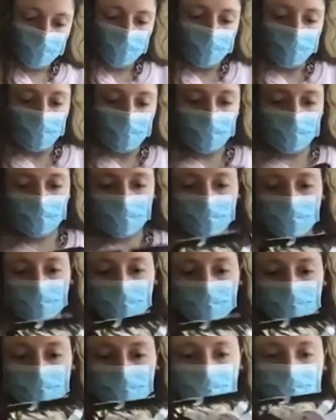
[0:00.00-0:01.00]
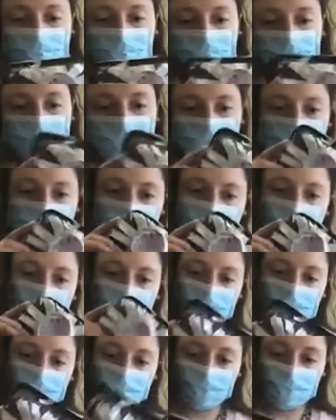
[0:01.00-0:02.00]
uh, we can
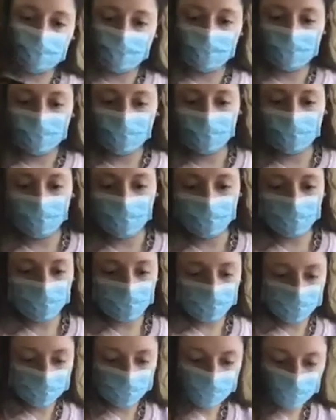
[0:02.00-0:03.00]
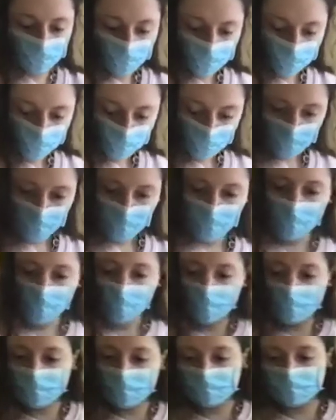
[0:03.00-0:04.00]
mix them up but
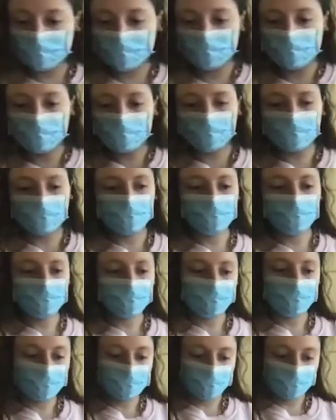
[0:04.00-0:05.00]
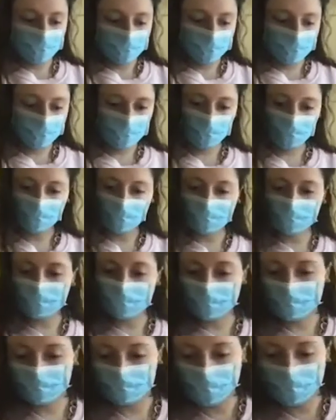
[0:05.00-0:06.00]
you can also do it uh,
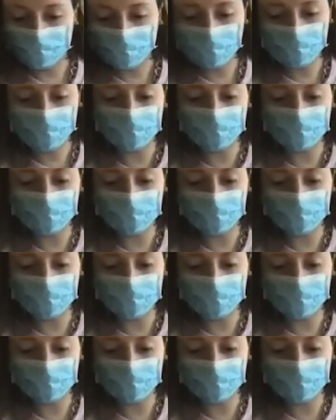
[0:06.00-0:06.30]
so i'm going to